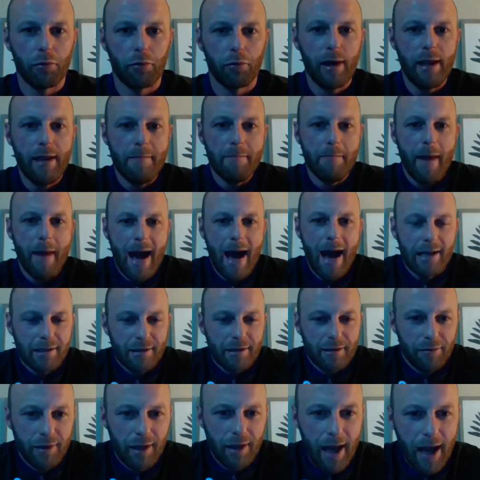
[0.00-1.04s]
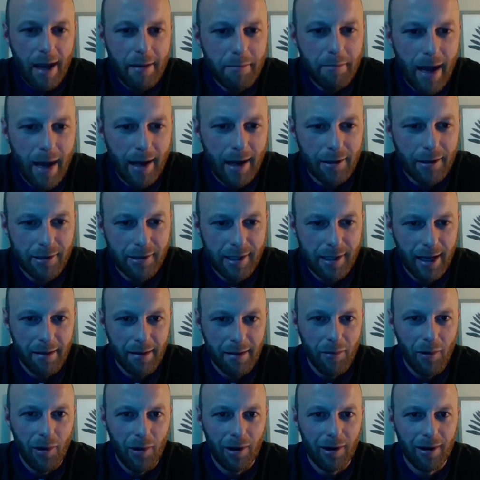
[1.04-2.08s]
three massive linebackers
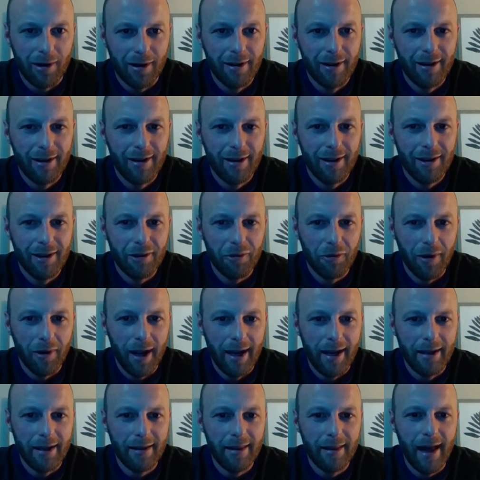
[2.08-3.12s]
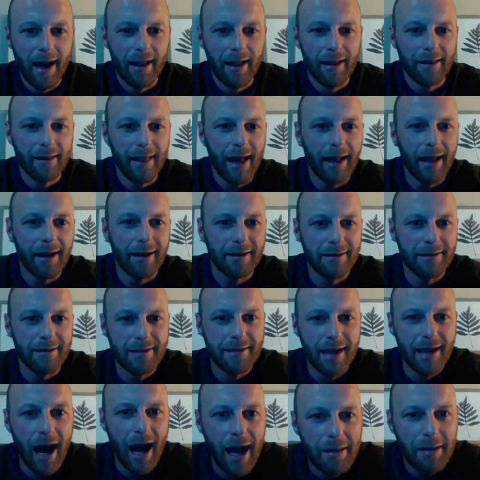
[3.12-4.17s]
anymore, right? That
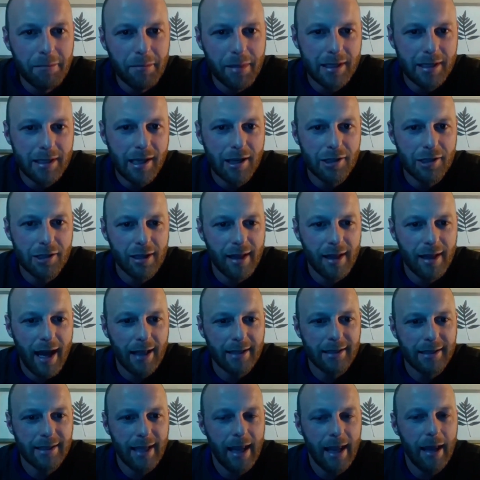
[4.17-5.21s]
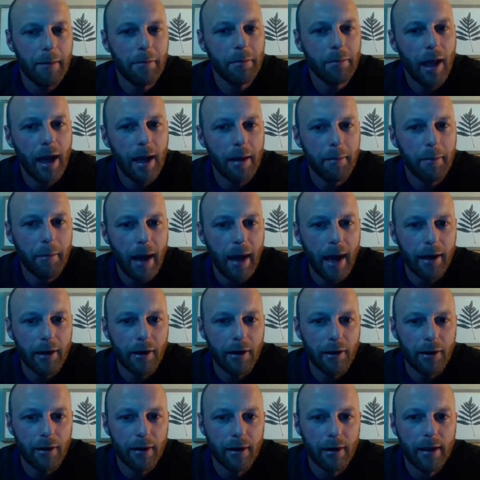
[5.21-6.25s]
dime position, that Sam
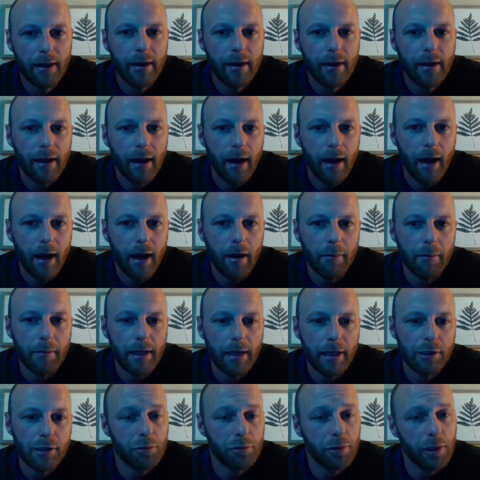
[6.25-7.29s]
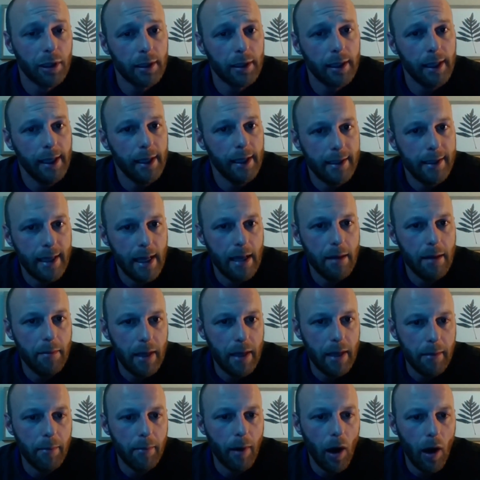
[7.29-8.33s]
linebacker is really a
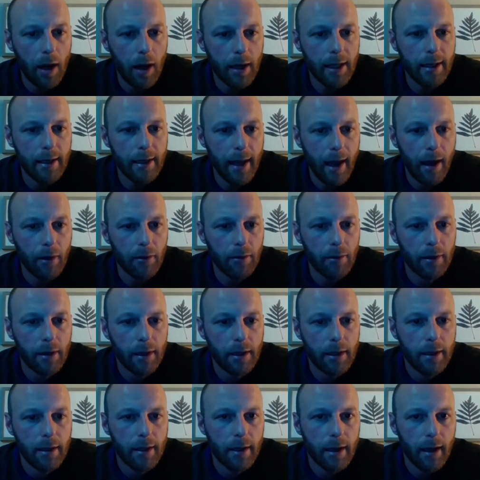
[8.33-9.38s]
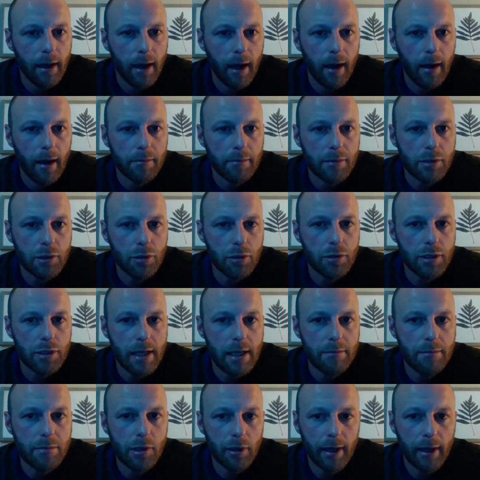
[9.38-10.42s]
DB body now. So
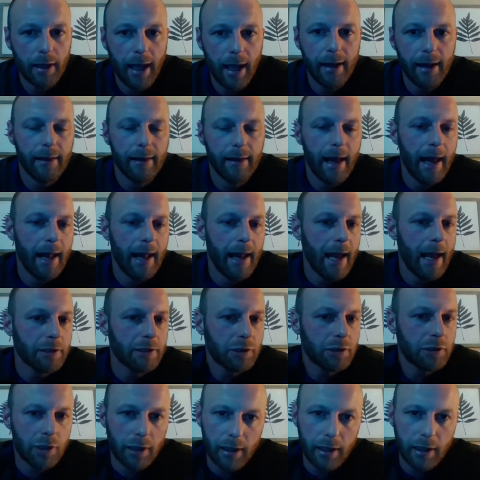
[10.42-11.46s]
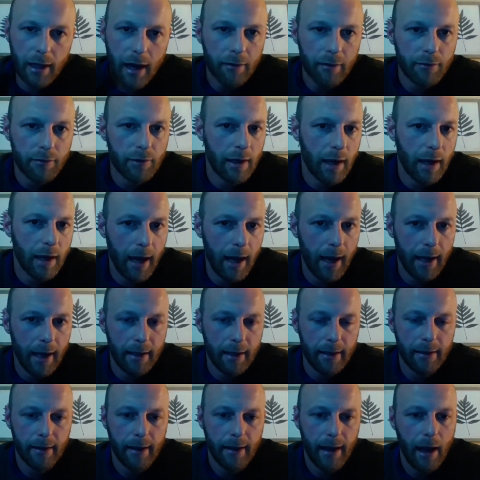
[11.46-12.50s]
teams are getting that extra cover
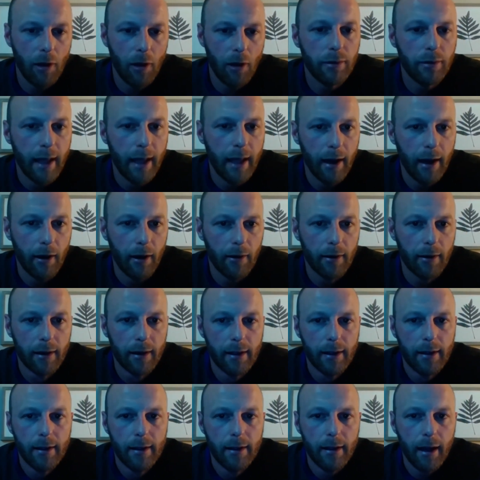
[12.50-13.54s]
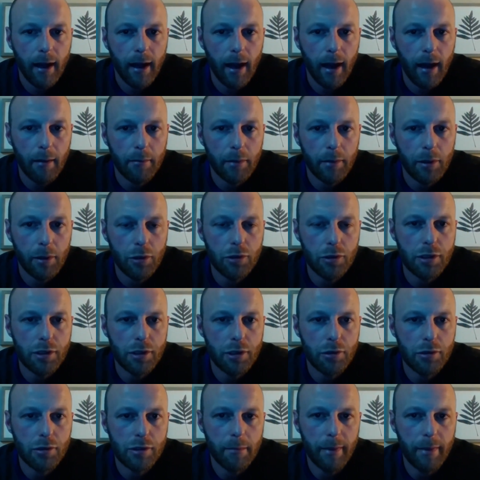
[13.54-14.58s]
guy out there
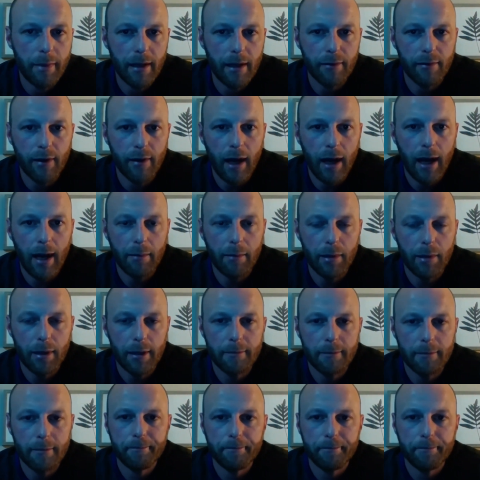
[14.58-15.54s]
who's a bit of a hybrid.